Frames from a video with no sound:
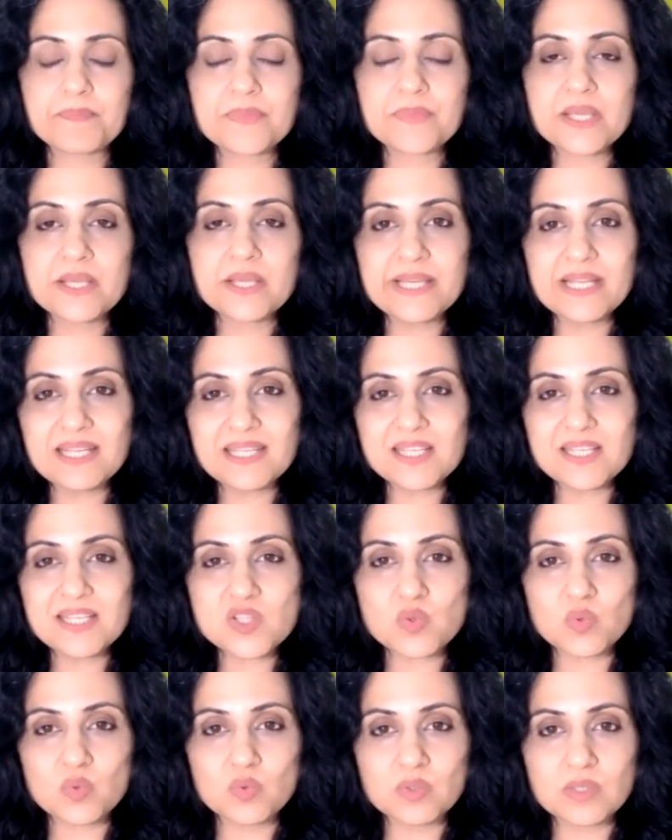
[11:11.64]
healing
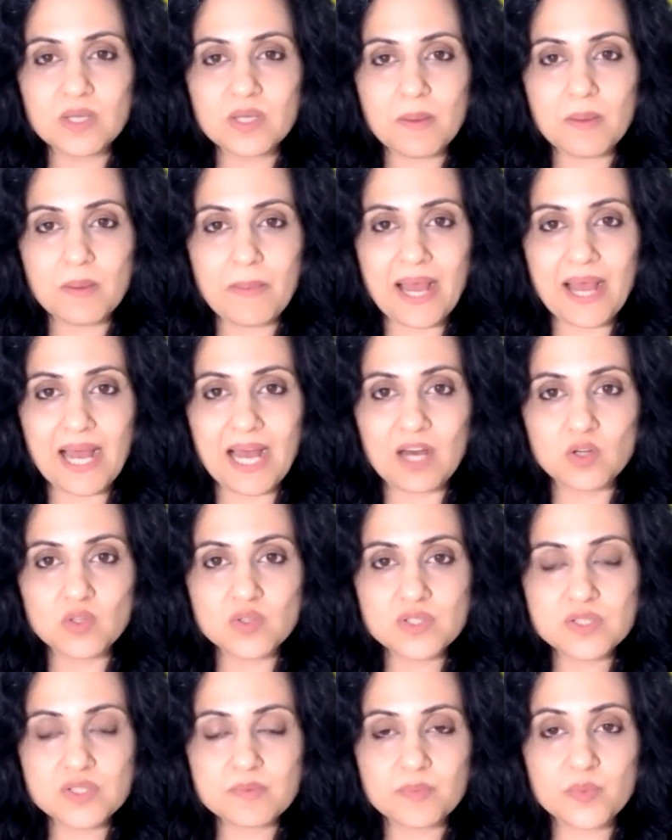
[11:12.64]
is all
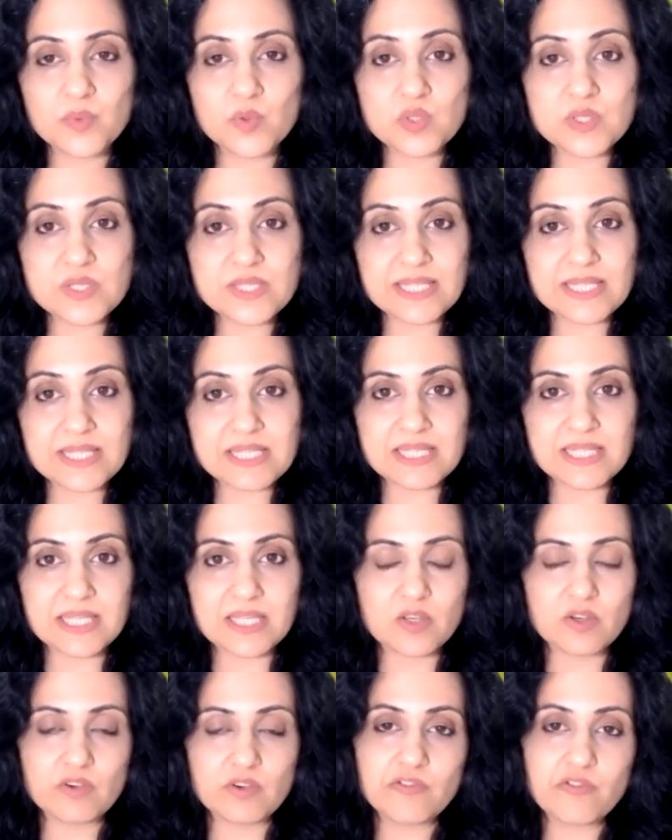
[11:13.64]
about
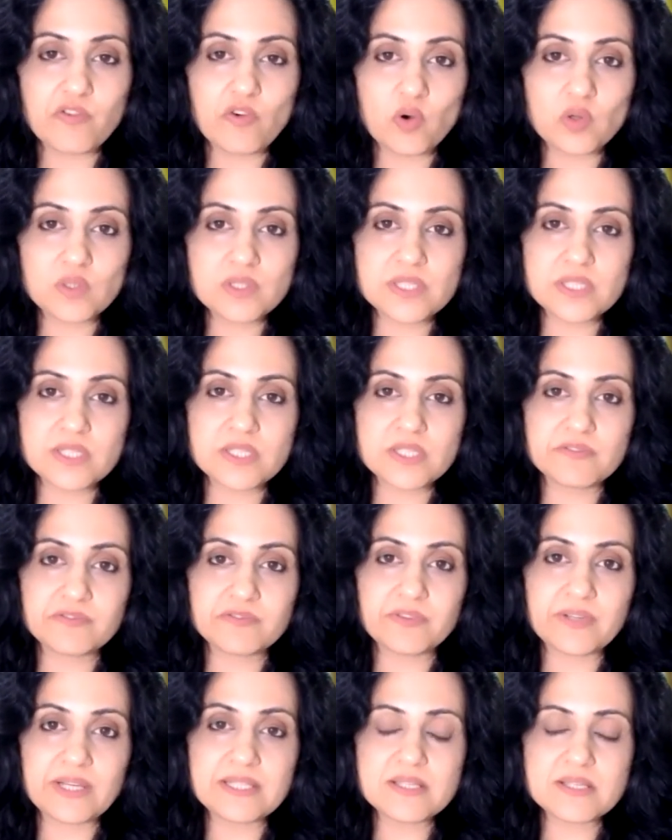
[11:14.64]
processing your faulty,
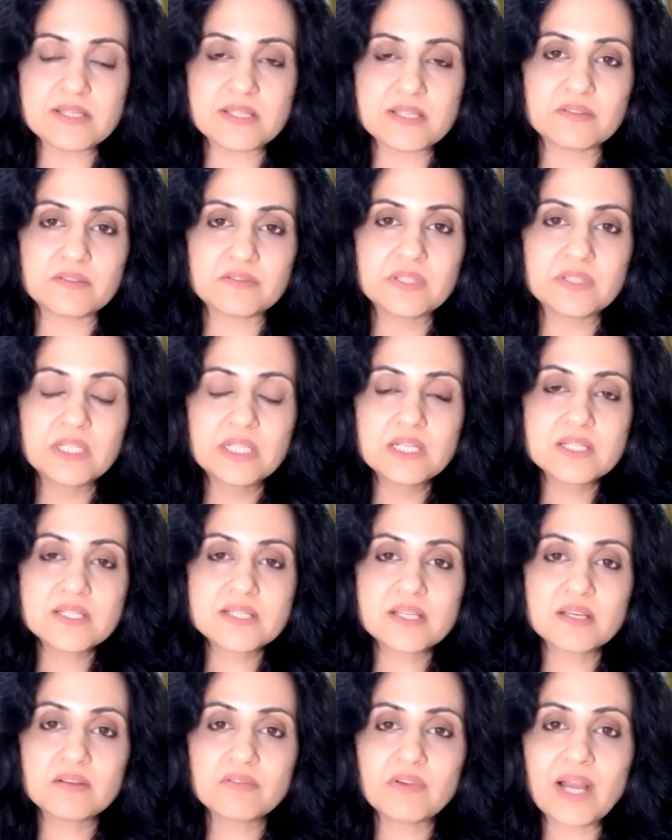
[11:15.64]
defensive,
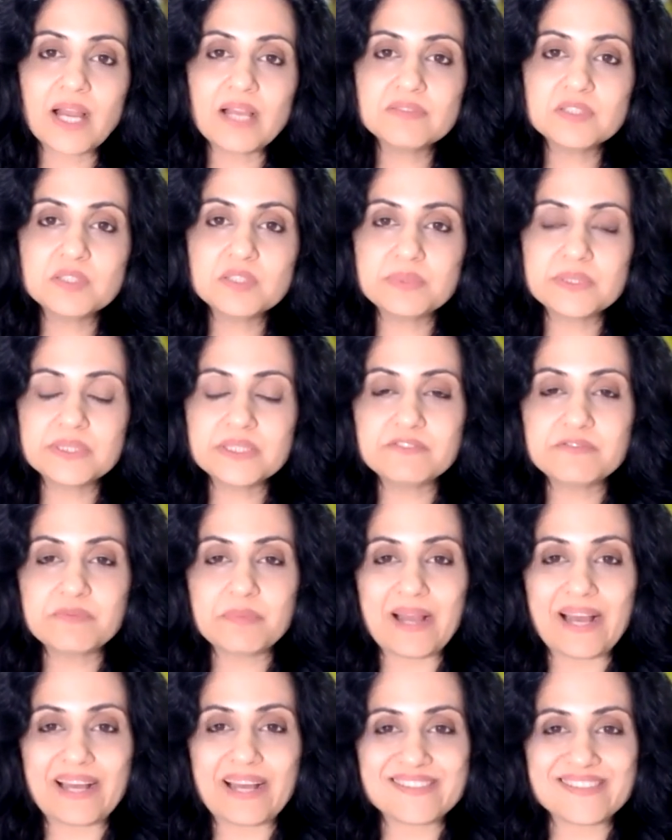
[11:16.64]
survival belief
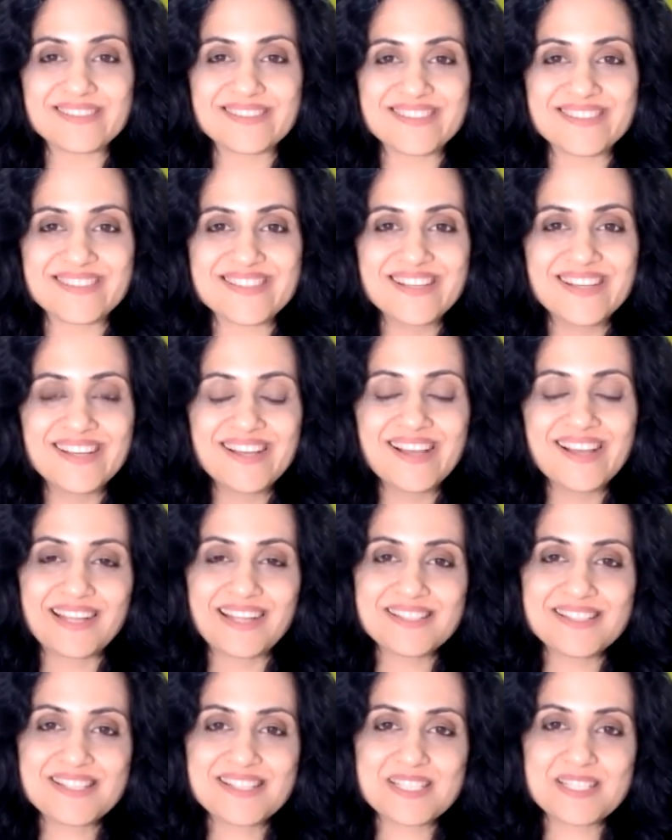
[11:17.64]
patterns
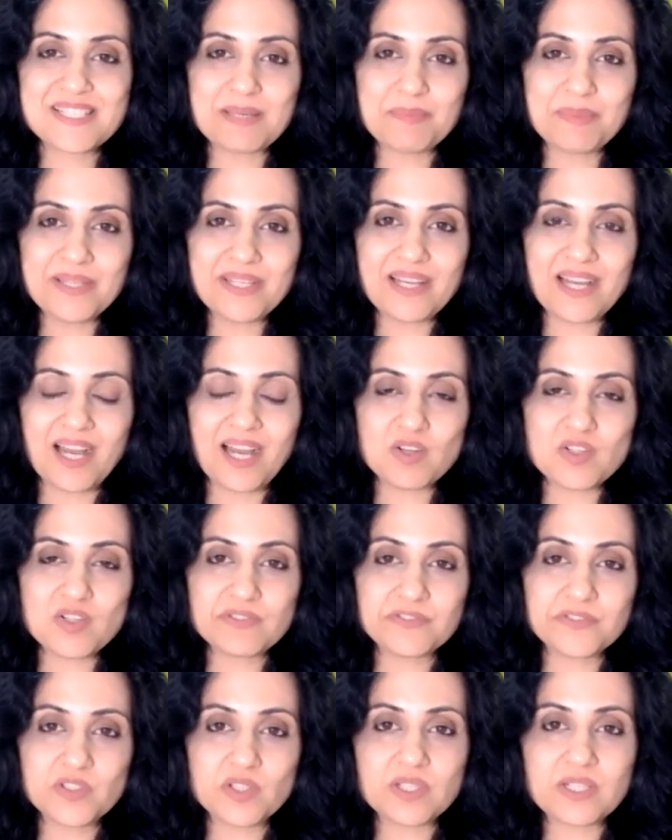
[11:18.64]
and stepping out
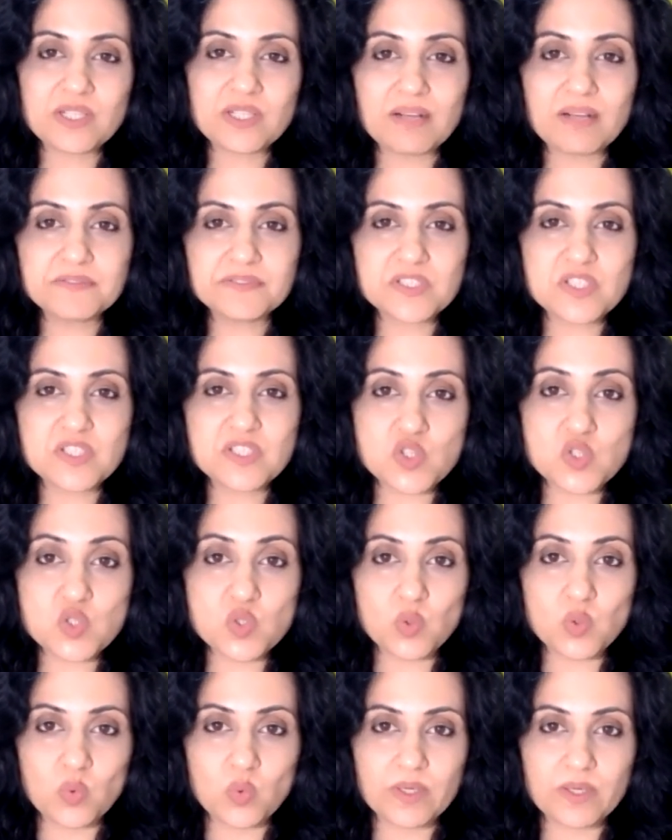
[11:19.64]
of your comfort
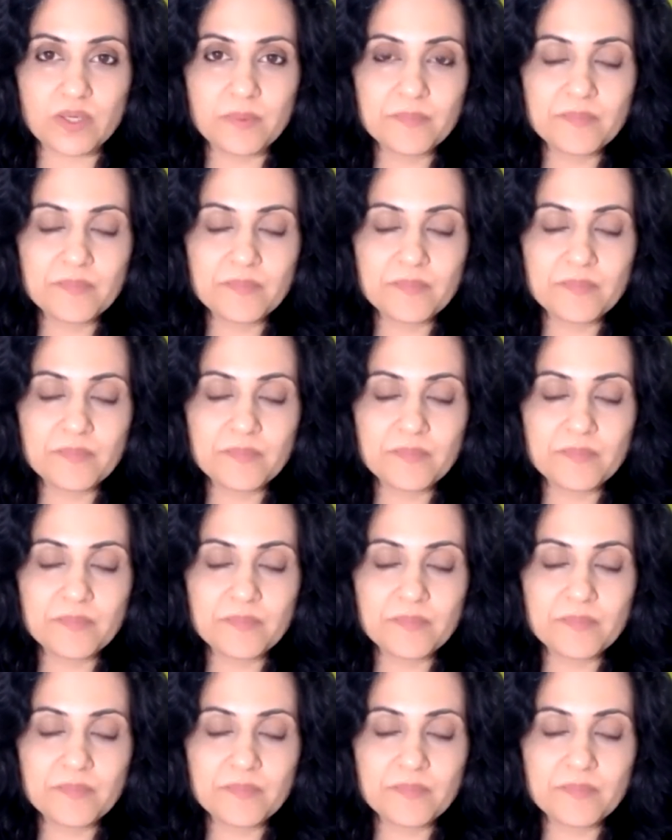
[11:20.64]
zone